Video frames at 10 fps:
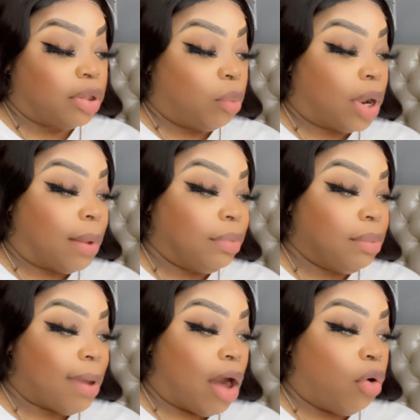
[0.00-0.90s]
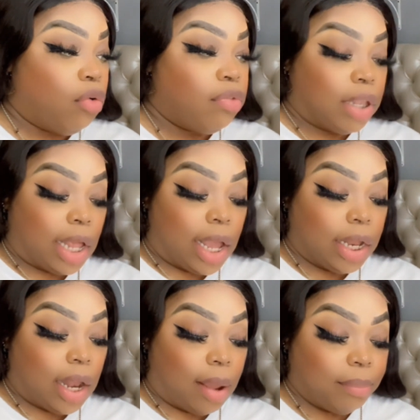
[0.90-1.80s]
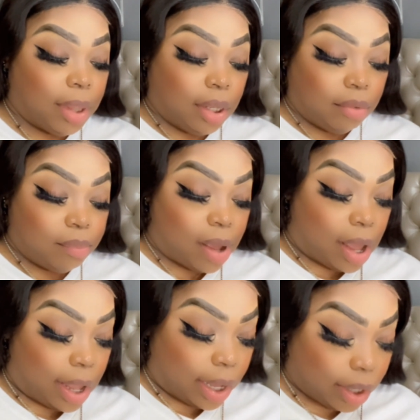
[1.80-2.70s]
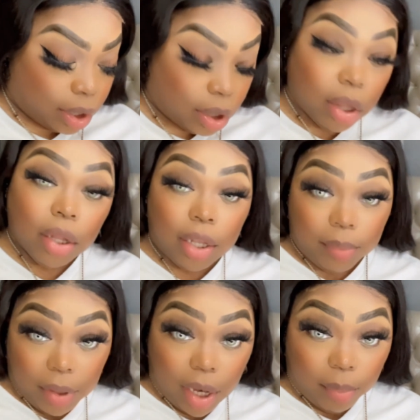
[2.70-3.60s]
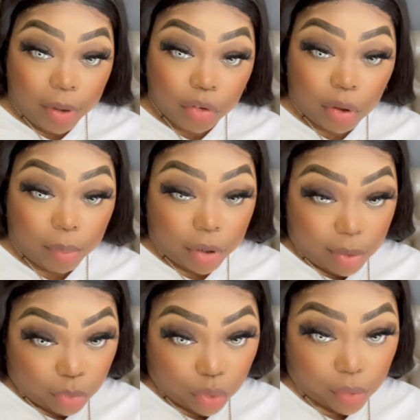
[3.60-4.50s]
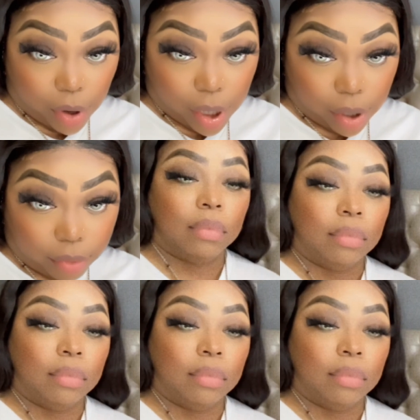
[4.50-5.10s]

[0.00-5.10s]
And what I mean by overline, I mean by, let me get a pencil. I'm gonna demonstrate right now.